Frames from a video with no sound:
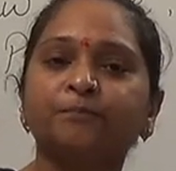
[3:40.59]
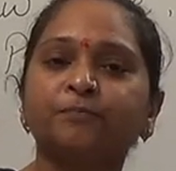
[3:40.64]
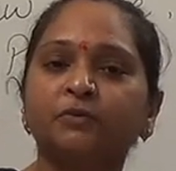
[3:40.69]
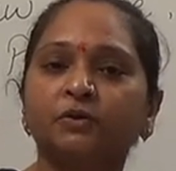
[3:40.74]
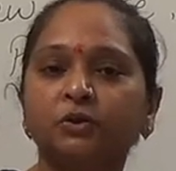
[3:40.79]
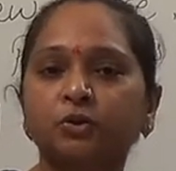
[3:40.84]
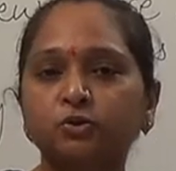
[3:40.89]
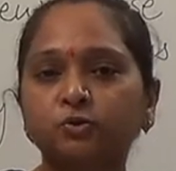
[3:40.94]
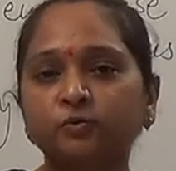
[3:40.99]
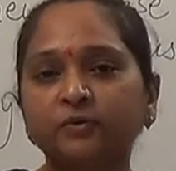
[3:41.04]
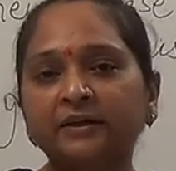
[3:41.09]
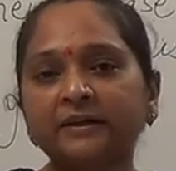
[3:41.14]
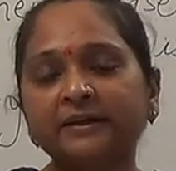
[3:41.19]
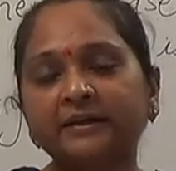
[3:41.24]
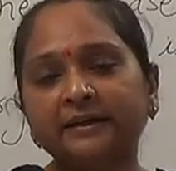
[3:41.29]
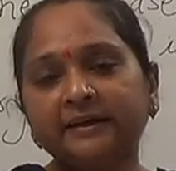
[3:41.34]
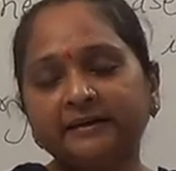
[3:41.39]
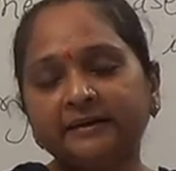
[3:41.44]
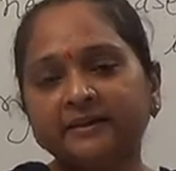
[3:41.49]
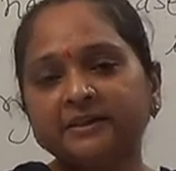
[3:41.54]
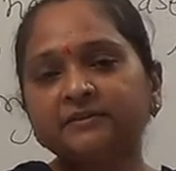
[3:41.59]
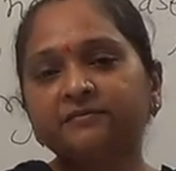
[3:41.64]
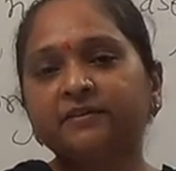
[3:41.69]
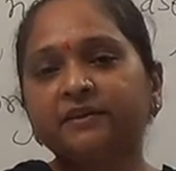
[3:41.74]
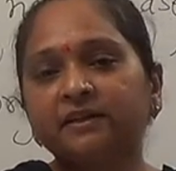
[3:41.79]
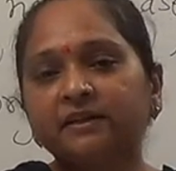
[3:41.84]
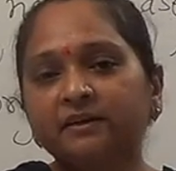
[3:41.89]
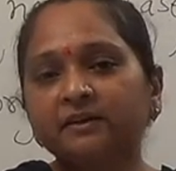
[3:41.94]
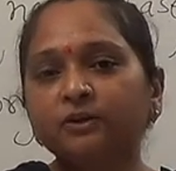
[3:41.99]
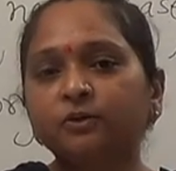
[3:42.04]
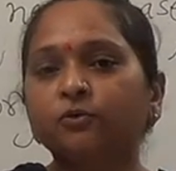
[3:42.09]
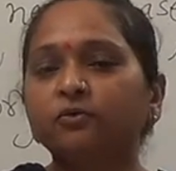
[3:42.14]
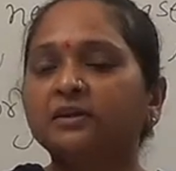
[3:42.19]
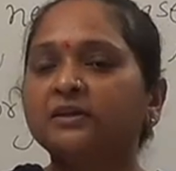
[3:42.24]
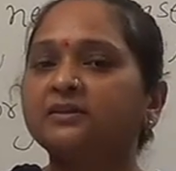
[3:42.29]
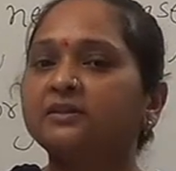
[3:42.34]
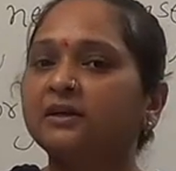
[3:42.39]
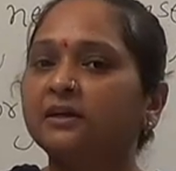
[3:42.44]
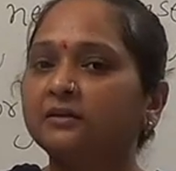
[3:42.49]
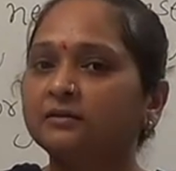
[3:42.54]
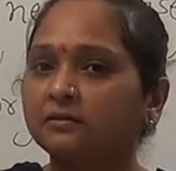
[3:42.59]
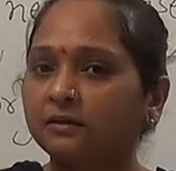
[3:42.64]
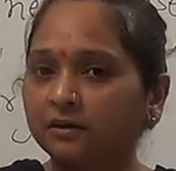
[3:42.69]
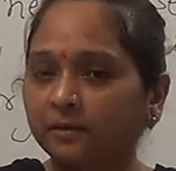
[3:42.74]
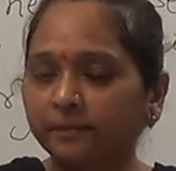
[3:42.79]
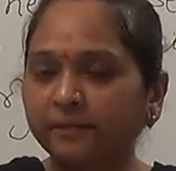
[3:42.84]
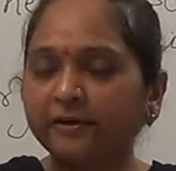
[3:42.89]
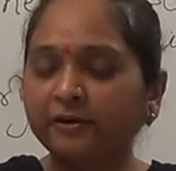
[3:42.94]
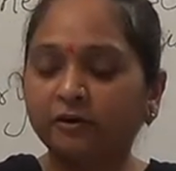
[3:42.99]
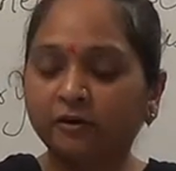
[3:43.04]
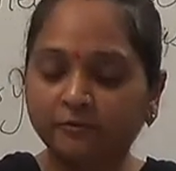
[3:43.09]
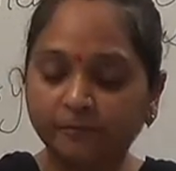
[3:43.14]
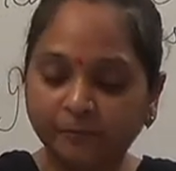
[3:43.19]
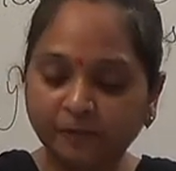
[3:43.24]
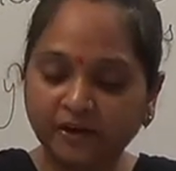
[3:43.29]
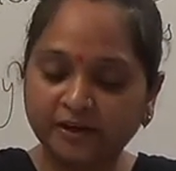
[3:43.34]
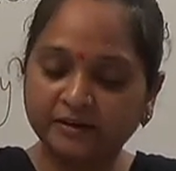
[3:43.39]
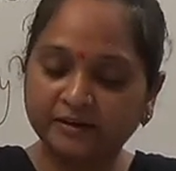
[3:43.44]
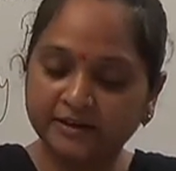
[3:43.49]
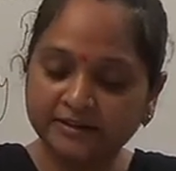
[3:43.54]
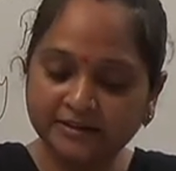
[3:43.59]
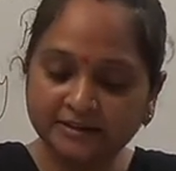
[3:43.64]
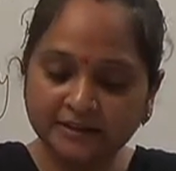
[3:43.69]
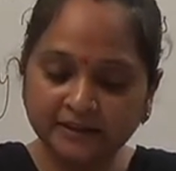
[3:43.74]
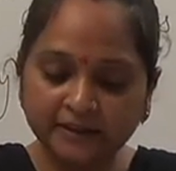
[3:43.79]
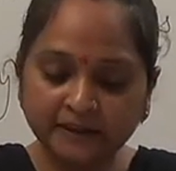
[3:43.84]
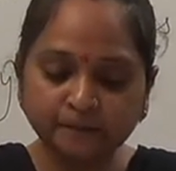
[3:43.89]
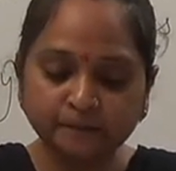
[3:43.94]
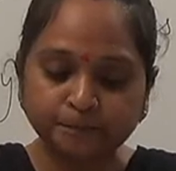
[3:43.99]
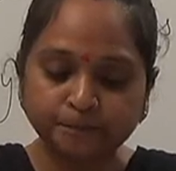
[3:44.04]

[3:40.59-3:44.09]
usually ladies wear during their period of pregnancy.